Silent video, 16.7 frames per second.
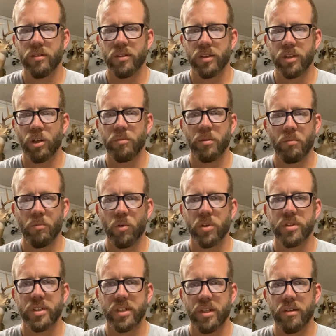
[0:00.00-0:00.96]
little bit more
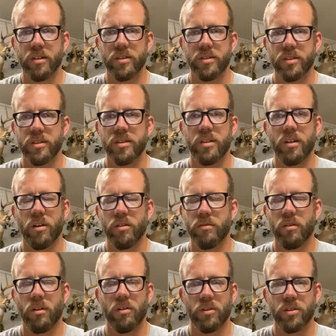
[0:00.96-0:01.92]
serious. It's no
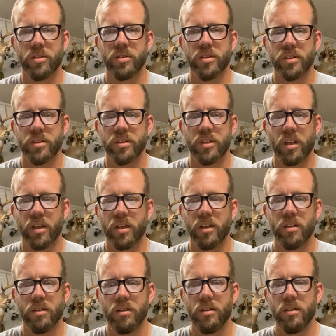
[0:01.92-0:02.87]
longer just a
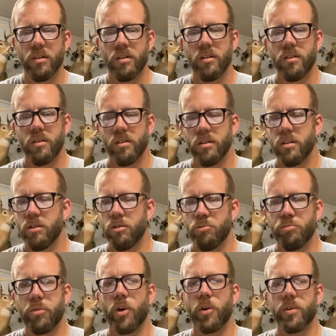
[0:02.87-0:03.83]

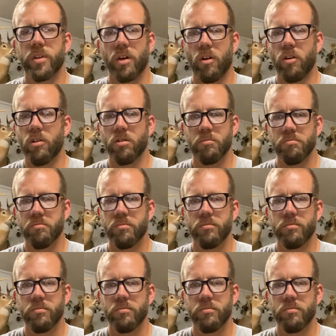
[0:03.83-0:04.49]
broken arm.